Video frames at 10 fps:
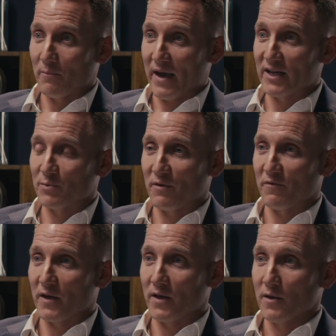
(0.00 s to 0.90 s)
management
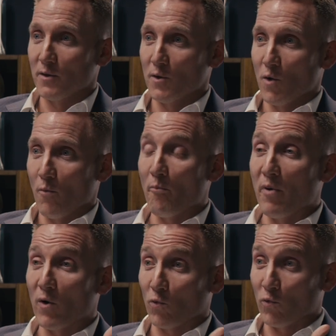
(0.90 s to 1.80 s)
fee,
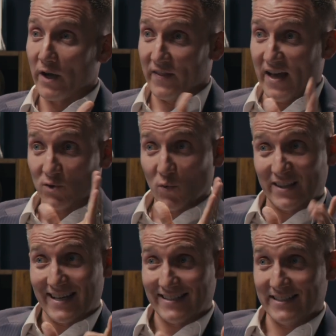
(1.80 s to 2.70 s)
and that's what
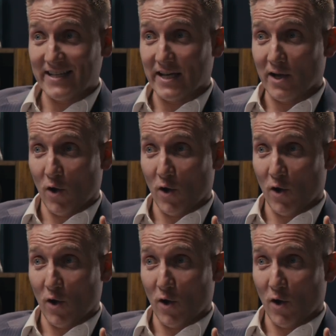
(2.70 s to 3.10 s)
they see on